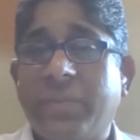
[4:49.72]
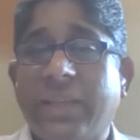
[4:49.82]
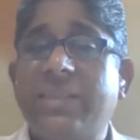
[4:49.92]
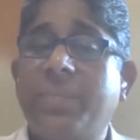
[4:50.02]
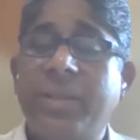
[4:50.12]

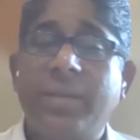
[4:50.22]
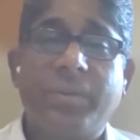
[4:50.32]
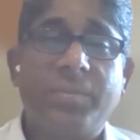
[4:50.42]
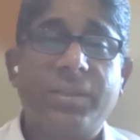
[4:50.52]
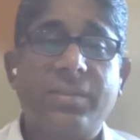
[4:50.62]
accepting
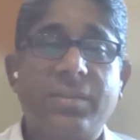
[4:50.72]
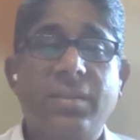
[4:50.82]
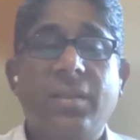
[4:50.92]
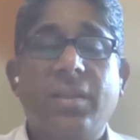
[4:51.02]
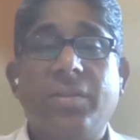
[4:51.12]
payments.
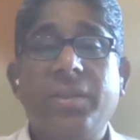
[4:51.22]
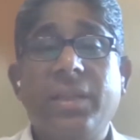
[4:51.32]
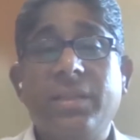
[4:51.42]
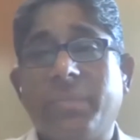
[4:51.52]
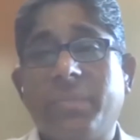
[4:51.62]
Now,
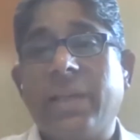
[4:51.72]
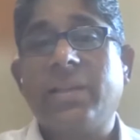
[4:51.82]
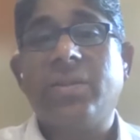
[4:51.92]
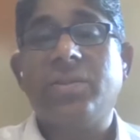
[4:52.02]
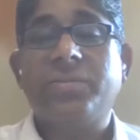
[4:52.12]
here is the
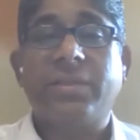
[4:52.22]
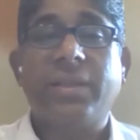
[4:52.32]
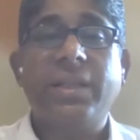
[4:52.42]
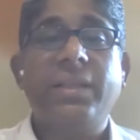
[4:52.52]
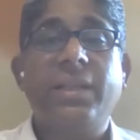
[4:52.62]
background to it,
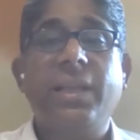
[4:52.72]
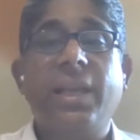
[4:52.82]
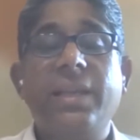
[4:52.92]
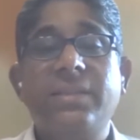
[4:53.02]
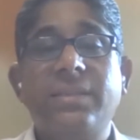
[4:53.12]
right? He
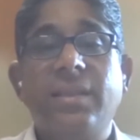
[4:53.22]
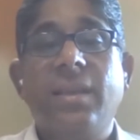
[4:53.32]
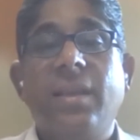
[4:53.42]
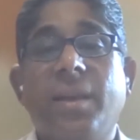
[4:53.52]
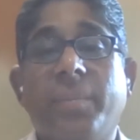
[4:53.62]
has,
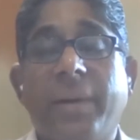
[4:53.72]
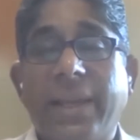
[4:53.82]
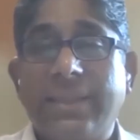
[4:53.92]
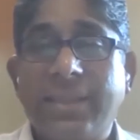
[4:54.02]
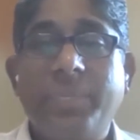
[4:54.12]
by
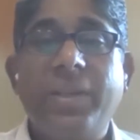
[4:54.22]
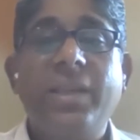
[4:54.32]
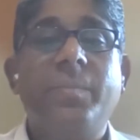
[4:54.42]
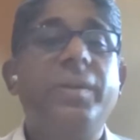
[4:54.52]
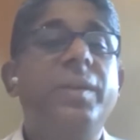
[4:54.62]

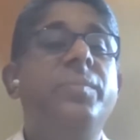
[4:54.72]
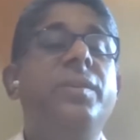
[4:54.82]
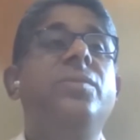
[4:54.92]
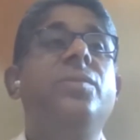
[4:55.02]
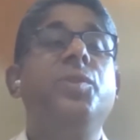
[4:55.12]
accepting a
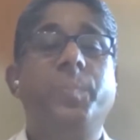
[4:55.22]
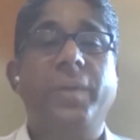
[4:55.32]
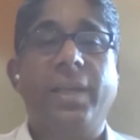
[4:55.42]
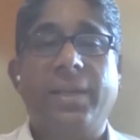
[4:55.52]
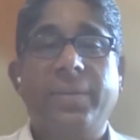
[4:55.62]
payment on
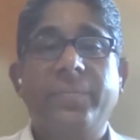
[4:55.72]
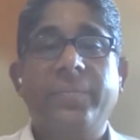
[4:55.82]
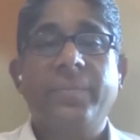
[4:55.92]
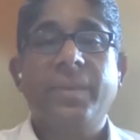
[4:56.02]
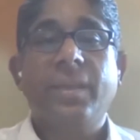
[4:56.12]
UPI,
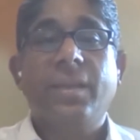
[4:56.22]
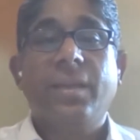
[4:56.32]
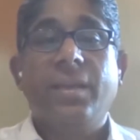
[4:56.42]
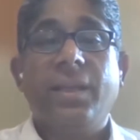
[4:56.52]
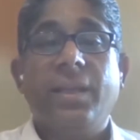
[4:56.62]

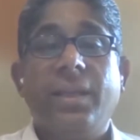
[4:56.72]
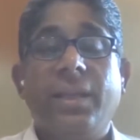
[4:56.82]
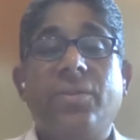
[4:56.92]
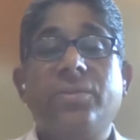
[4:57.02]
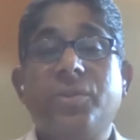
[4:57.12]

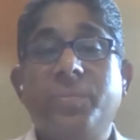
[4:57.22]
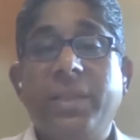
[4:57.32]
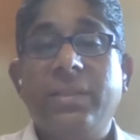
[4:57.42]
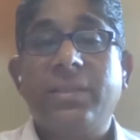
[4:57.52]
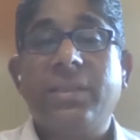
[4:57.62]
it also
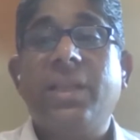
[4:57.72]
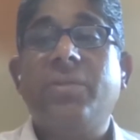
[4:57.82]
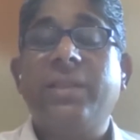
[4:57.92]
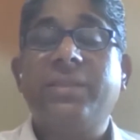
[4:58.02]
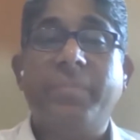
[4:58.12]
means he
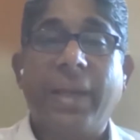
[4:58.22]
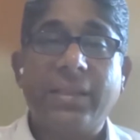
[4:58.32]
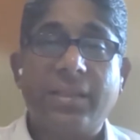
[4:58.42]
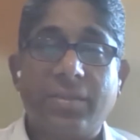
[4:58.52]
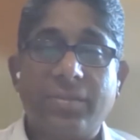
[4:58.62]
now has a
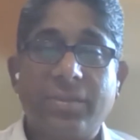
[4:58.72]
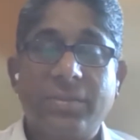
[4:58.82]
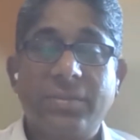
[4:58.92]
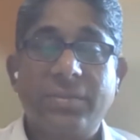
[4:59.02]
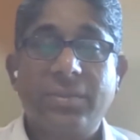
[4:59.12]
bank account,
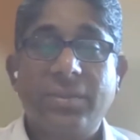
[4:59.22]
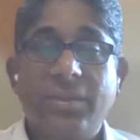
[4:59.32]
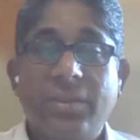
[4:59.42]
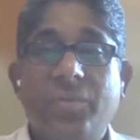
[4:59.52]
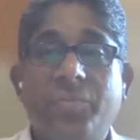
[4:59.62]

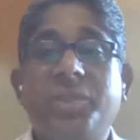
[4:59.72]
which